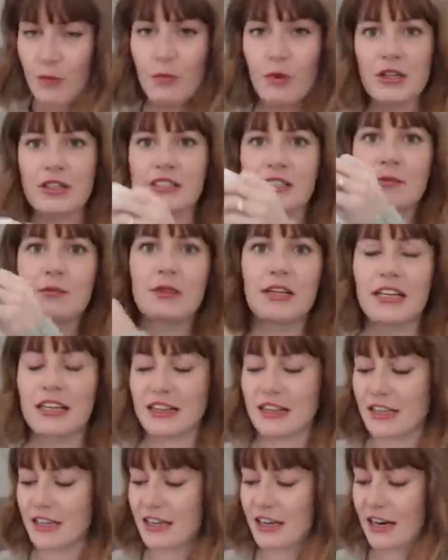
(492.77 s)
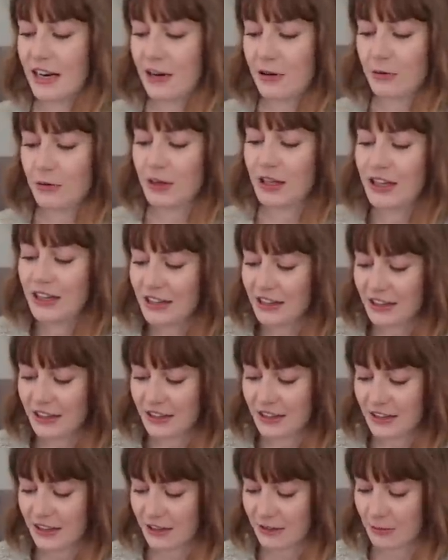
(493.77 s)
but something that i
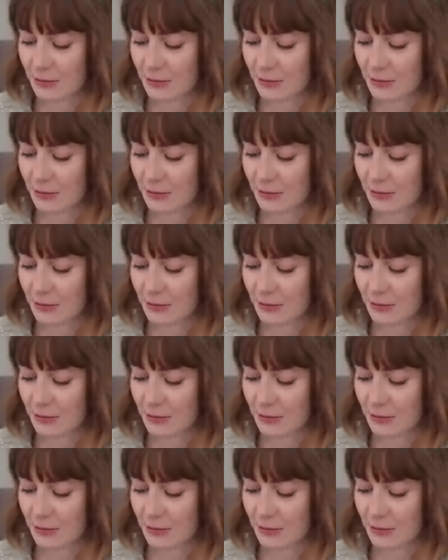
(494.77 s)
really